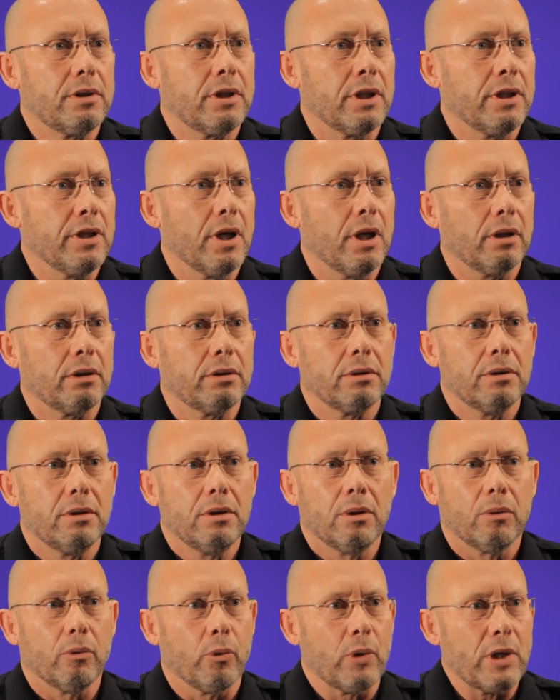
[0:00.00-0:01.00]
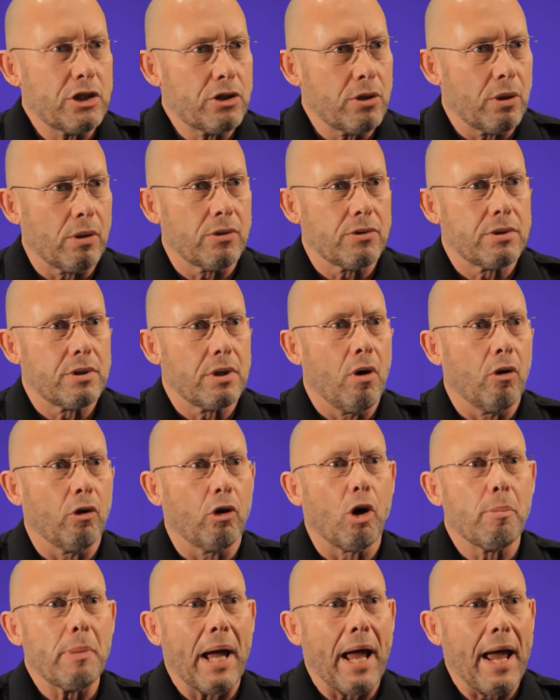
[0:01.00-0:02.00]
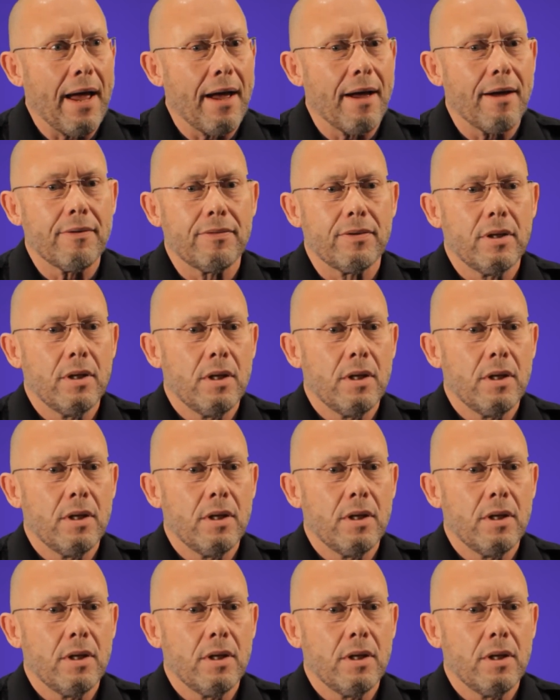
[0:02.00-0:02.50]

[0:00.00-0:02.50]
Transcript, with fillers: conduct research on our behalf,